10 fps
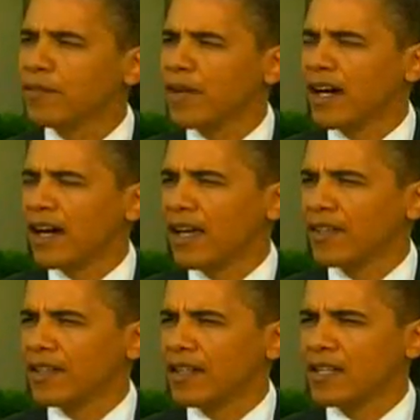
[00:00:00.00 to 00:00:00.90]
by
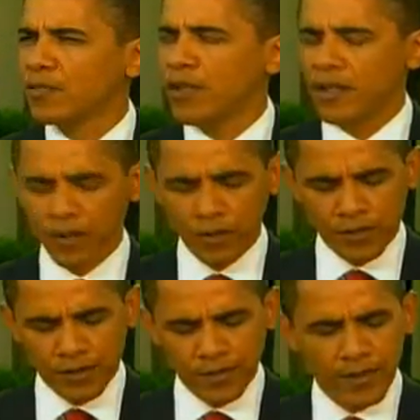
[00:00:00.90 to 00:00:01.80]
the desperate
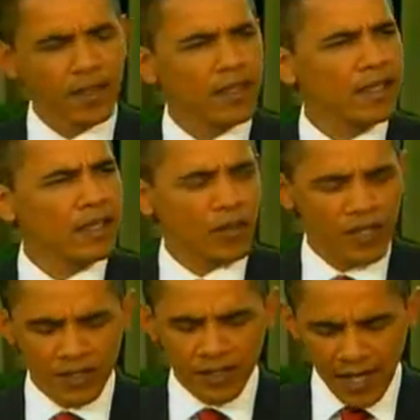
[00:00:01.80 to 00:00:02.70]
news in
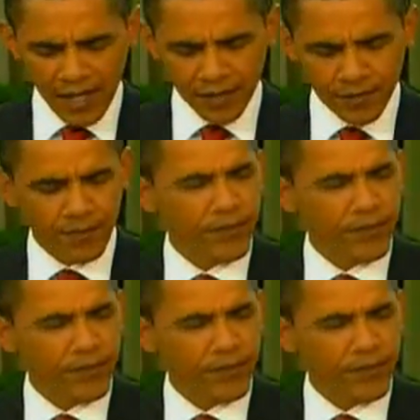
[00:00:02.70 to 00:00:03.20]
recent days.